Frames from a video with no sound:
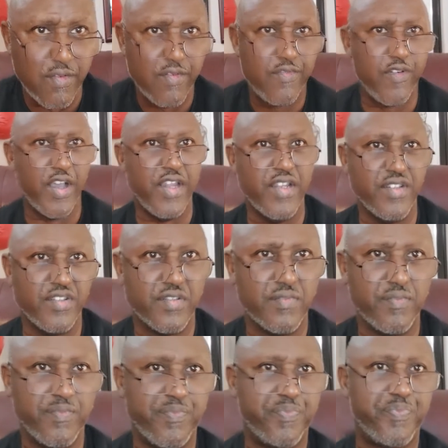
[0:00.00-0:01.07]
fighters,
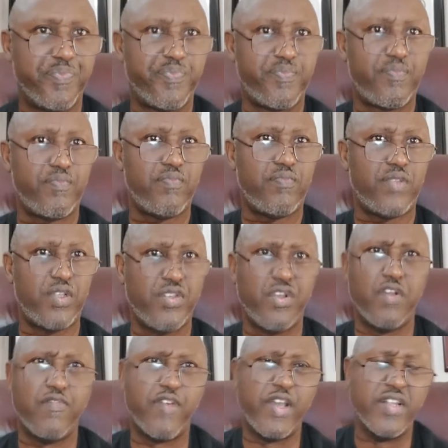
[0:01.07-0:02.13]

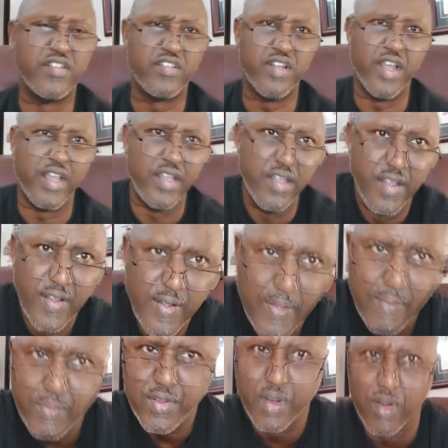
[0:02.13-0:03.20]
young fighters today,
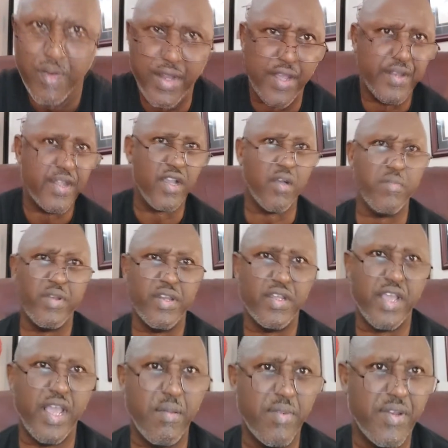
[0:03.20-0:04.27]
you know, they're coming in the
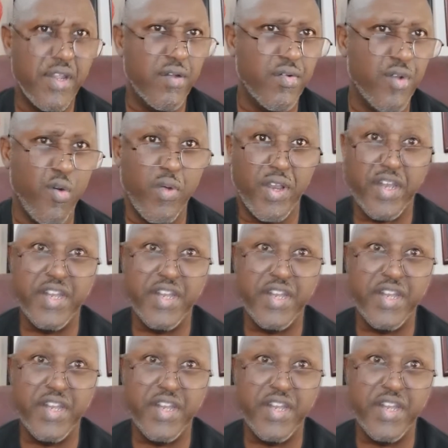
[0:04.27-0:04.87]
game, but they don't know what it